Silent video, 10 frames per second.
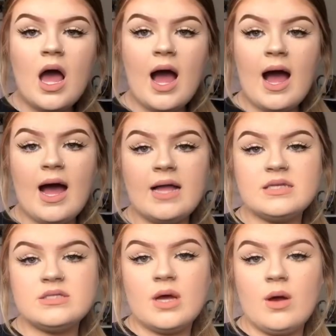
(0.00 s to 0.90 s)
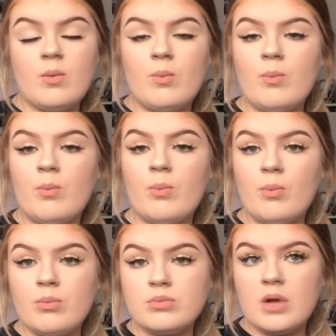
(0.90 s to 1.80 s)
And
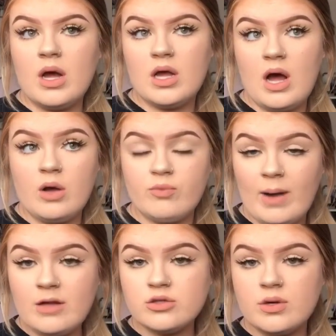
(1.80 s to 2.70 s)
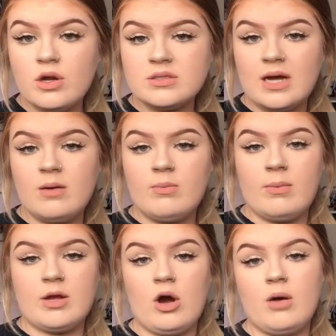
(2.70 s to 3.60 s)
as well, during lockdown, I
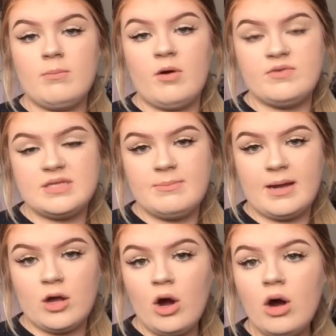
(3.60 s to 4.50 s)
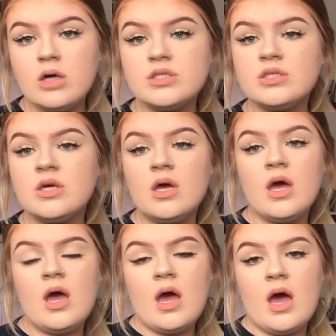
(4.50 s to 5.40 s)
got obviously my cot,
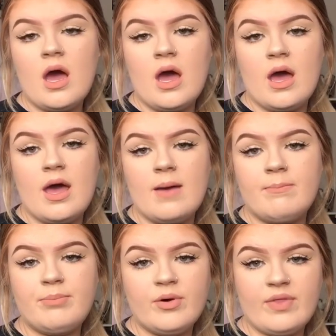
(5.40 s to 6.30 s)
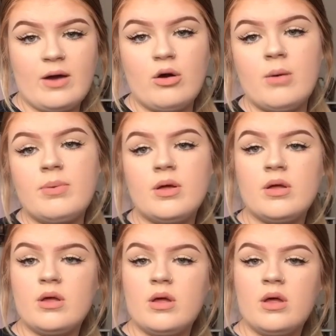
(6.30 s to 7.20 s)
put that up,
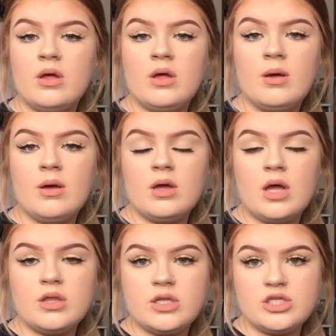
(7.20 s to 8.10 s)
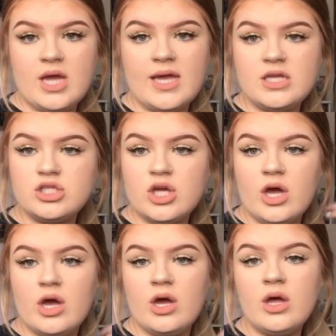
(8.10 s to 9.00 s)
the changer,